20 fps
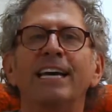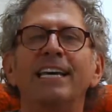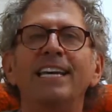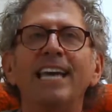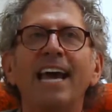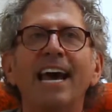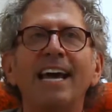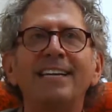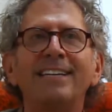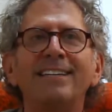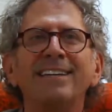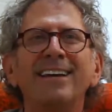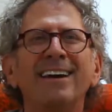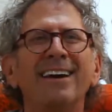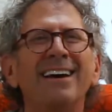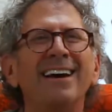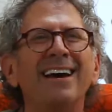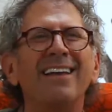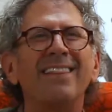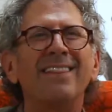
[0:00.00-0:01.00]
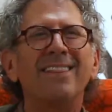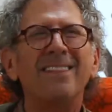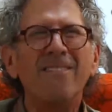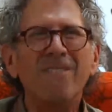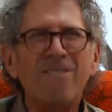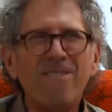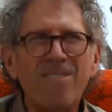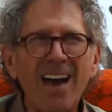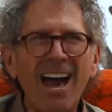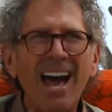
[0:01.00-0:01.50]
Yet, the
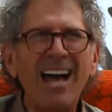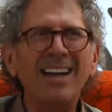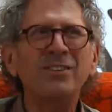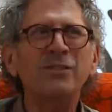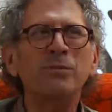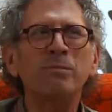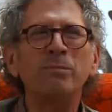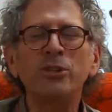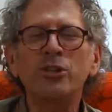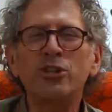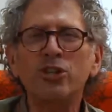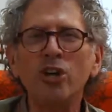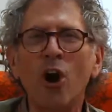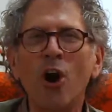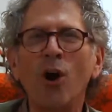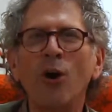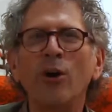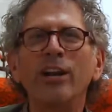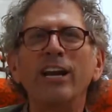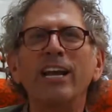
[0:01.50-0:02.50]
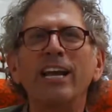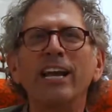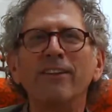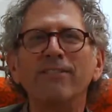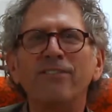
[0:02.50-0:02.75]
vast majority